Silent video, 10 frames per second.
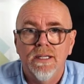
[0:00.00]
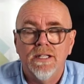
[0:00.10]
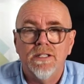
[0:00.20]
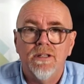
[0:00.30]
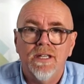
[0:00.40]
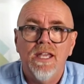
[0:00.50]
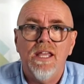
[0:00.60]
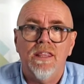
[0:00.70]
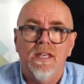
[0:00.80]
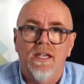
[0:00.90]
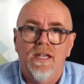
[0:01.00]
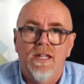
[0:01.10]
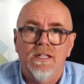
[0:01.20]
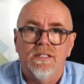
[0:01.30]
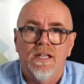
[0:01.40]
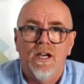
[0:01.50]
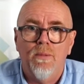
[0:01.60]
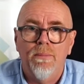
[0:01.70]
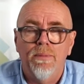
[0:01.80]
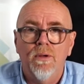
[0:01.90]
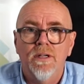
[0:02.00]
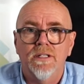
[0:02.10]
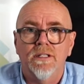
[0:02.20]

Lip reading: And so the key thing is to help employers